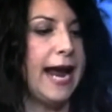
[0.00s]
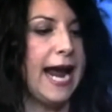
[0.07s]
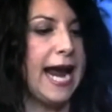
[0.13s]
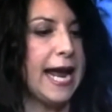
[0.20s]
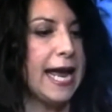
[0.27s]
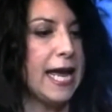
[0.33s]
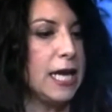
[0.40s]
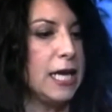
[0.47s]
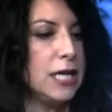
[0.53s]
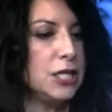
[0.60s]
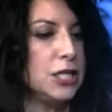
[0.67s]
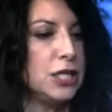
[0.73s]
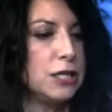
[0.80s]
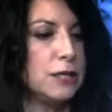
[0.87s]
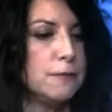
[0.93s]

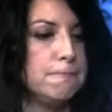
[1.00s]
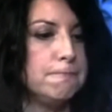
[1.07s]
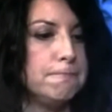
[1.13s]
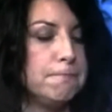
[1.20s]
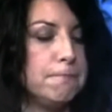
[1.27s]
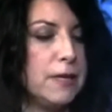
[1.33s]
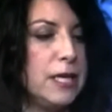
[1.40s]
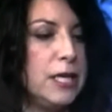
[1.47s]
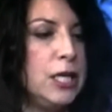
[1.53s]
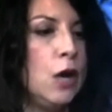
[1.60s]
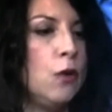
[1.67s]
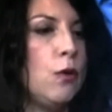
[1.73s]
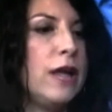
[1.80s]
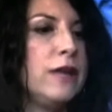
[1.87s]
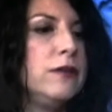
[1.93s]
And you
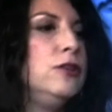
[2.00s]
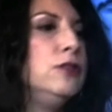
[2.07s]
know,